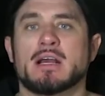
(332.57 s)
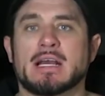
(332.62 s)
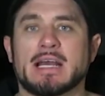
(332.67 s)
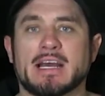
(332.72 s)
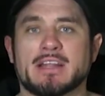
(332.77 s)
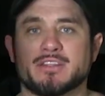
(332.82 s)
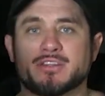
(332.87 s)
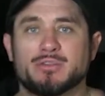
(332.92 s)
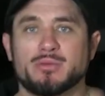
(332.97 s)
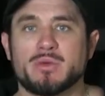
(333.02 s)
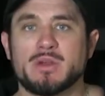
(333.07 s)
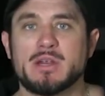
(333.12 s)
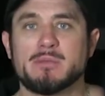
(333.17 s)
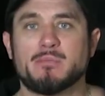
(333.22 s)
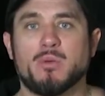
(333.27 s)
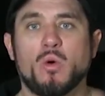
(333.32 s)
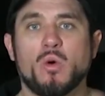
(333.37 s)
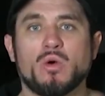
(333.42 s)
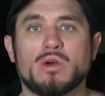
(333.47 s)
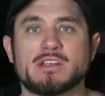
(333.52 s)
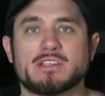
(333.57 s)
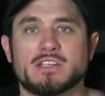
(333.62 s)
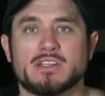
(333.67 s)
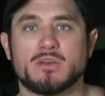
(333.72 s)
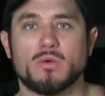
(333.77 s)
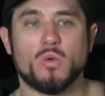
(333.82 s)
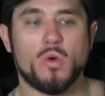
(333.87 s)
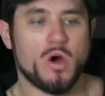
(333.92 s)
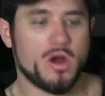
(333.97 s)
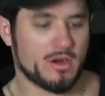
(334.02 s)
at three points in
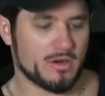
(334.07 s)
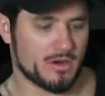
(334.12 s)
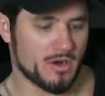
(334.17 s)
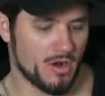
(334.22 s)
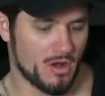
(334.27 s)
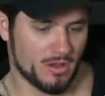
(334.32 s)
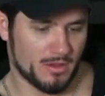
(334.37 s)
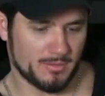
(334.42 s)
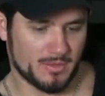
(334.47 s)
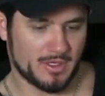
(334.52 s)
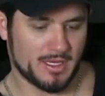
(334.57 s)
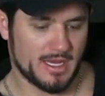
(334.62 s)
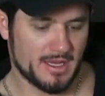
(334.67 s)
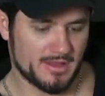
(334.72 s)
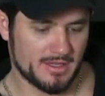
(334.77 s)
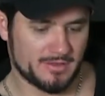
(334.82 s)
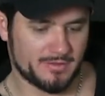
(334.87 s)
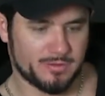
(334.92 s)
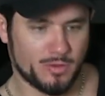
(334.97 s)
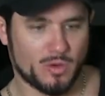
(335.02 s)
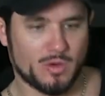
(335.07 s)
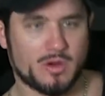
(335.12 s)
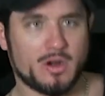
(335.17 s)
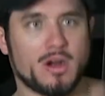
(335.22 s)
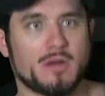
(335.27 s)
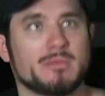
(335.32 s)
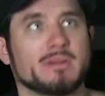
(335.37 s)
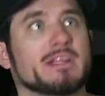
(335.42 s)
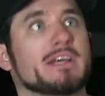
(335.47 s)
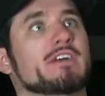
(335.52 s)
the water column, okay? This
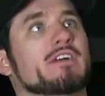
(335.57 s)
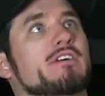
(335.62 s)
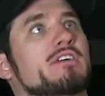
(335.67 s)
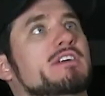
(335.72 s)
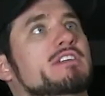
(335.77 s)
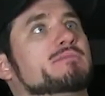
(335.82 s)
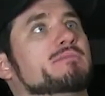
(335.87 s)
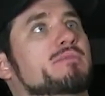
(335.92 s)
fluorocarbon leader is